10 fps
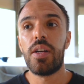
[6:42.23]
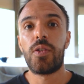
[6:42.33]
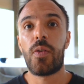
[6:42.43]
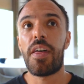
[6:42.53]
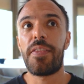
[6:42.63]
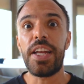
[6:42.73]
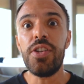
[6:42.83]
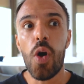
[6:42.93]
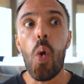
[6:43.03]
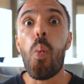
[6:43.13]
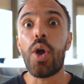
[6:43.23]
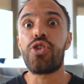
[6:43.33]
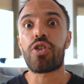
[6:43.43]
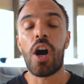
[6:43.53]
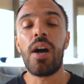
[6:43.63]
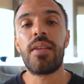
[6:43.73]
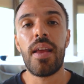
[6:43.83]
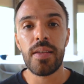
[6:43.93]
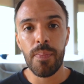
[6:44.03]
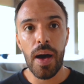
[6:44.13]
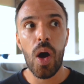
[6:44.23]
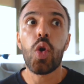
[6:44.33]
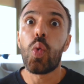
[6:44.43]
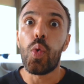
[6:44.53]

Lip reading: so that they know what your content is about,